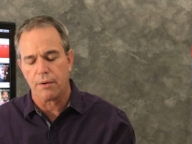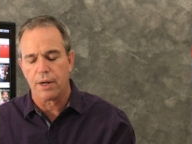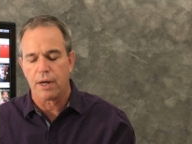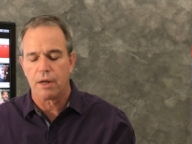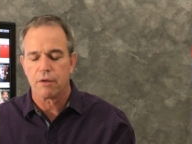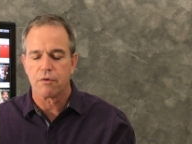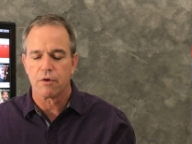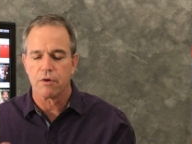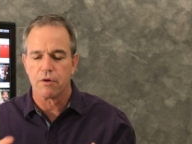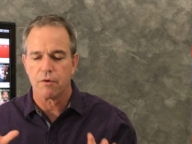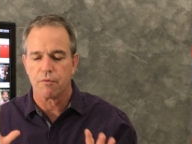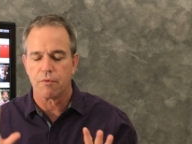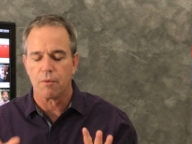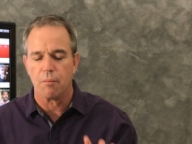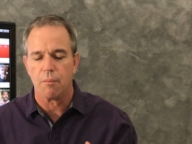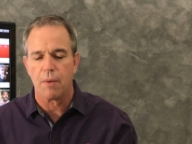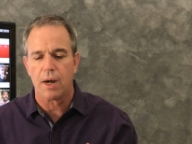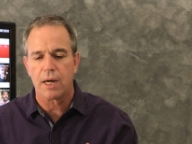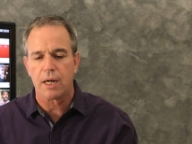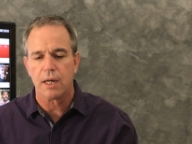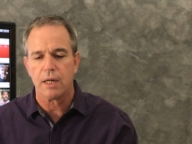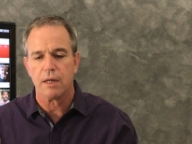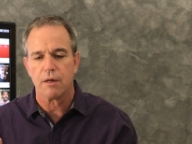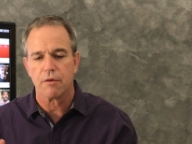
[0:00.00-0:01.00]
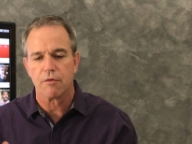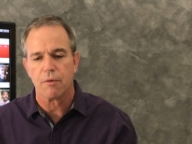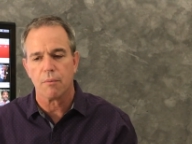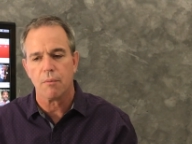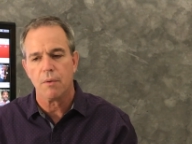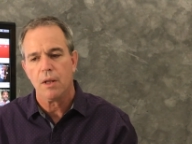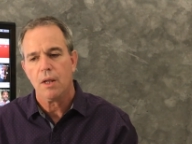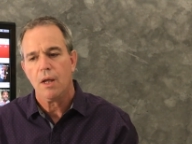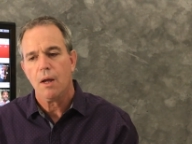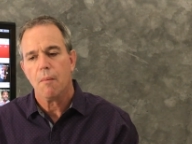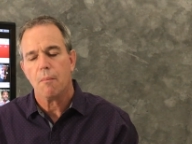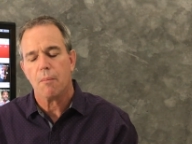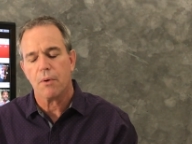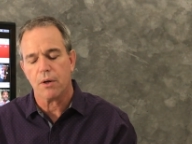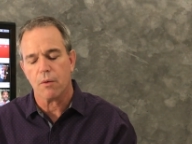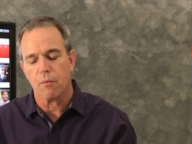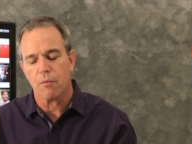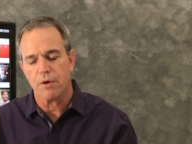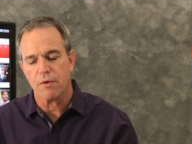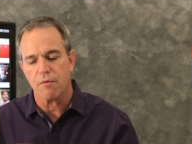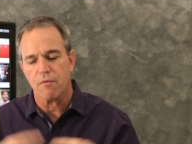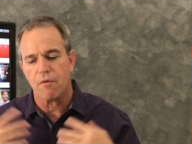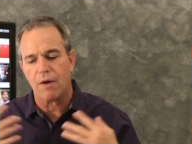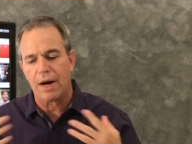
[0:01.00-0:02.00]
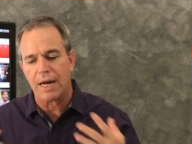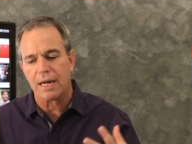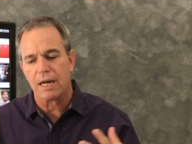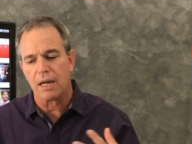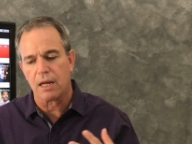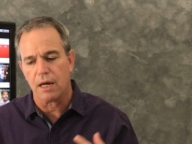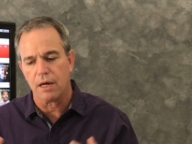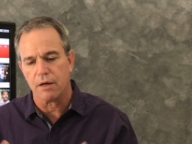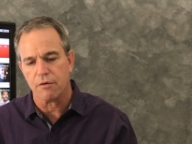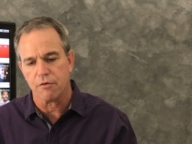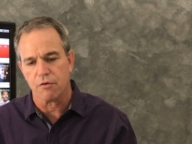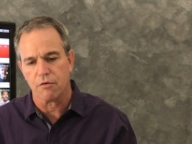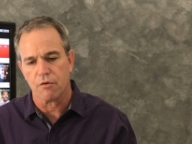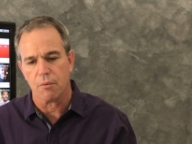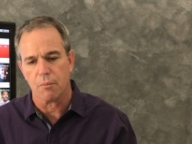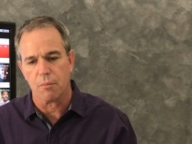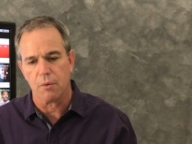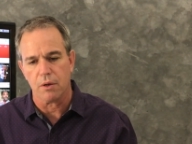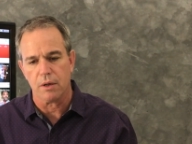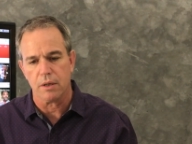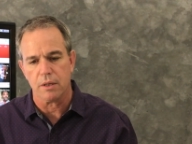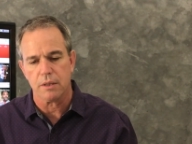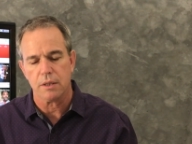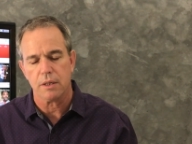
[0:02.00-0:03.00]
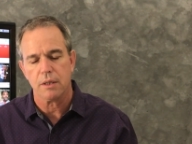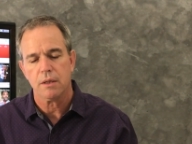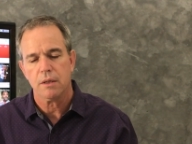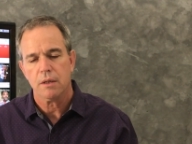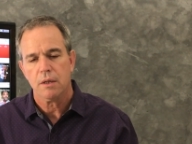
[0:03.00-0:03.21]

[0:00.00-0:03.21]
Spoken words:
Now it's a different mechanism, but it revitalizes the blood.